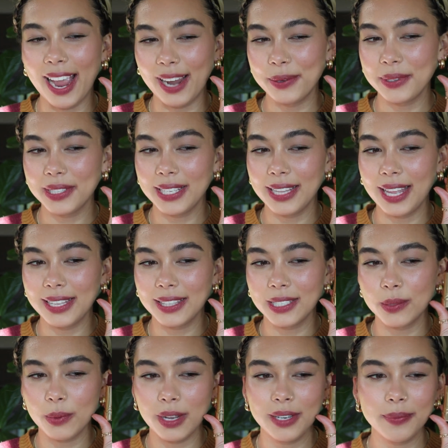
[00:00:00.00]
I really like
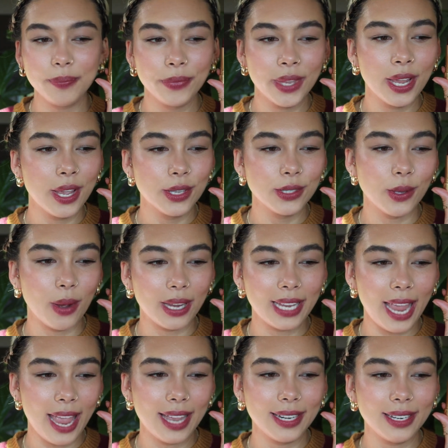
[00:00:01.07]
this one. So
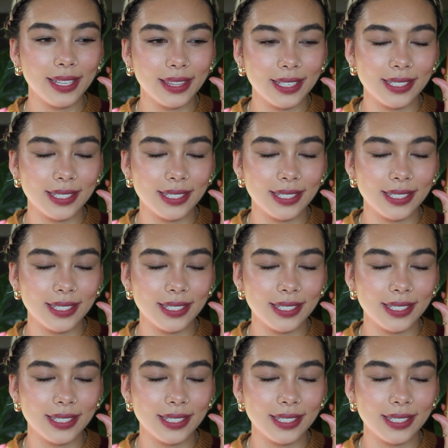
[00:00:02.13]
again,